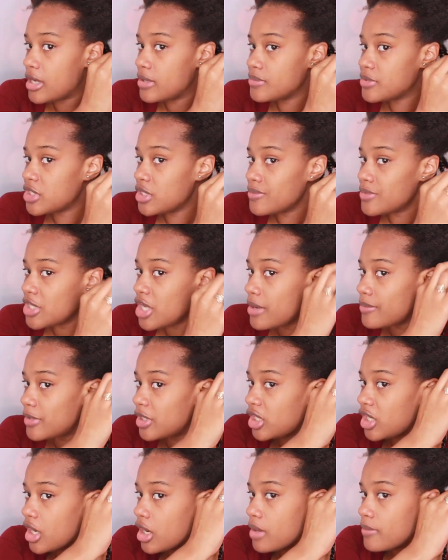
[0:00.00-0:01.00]
Sometimes
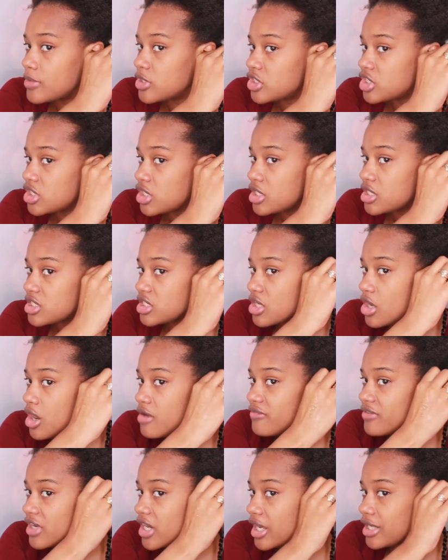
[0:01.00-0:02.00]
the camera shuts
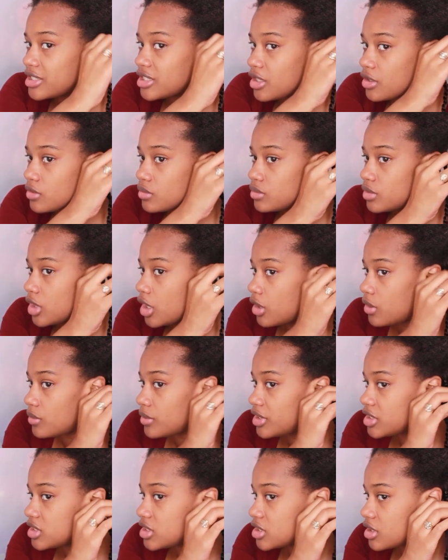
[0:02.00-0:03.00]
off and I don't know
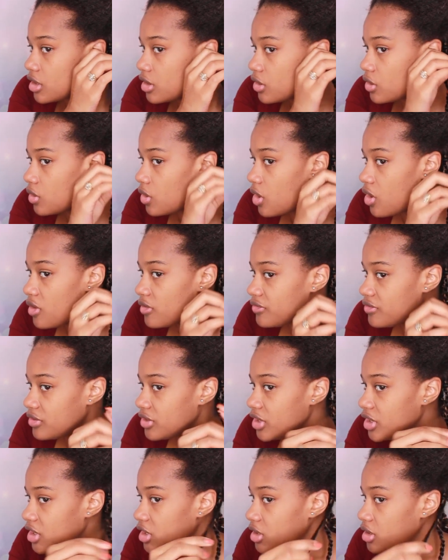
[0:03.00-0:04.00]
it, so
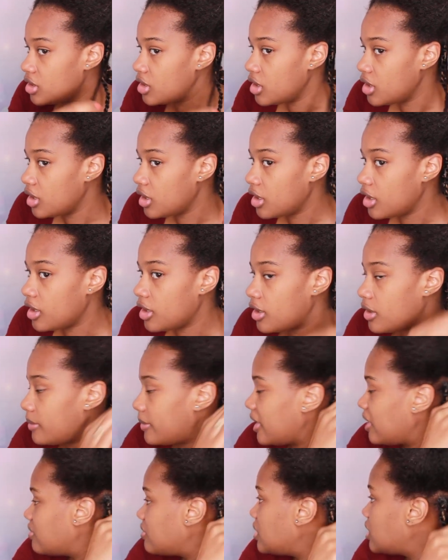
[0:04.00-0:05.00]
hopefully
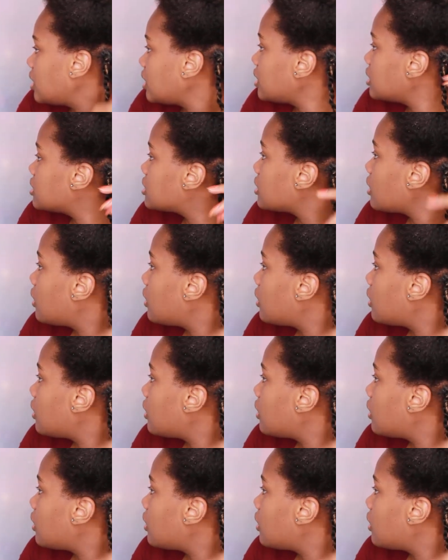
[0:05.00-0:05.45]
everything is